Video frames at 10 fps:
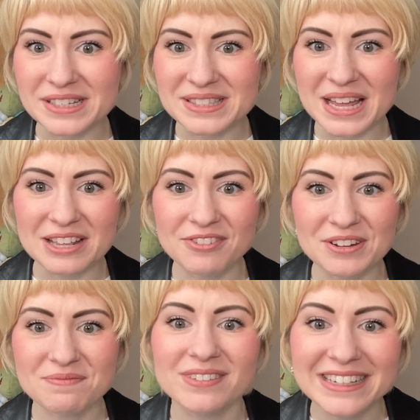does that
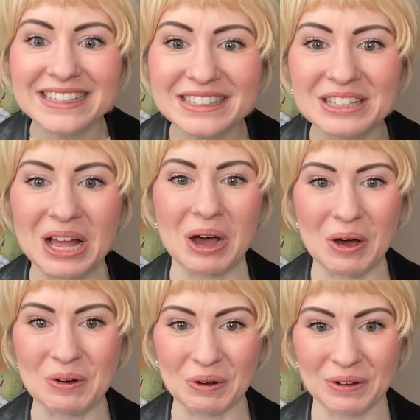even mean
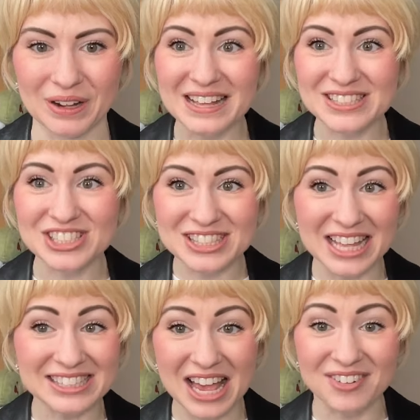though? It's just,
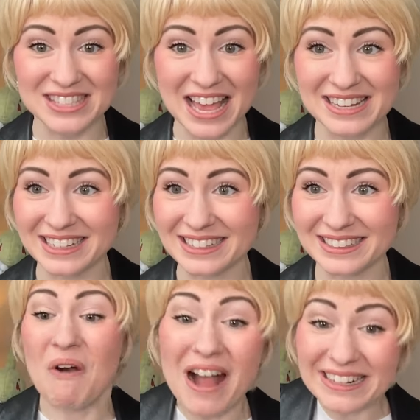that's how it's ending?
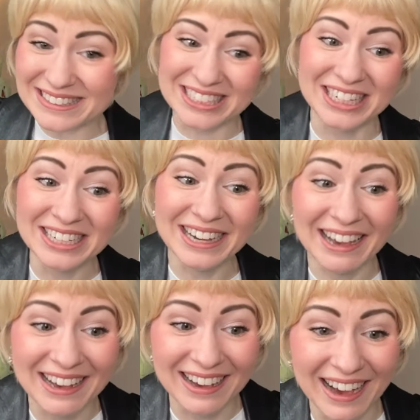
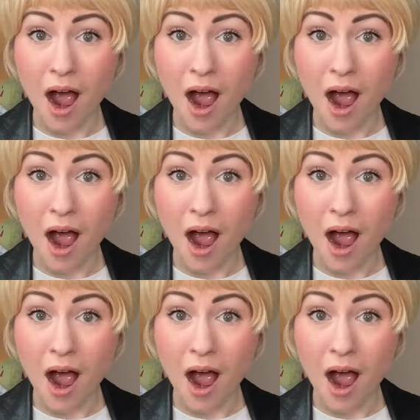What?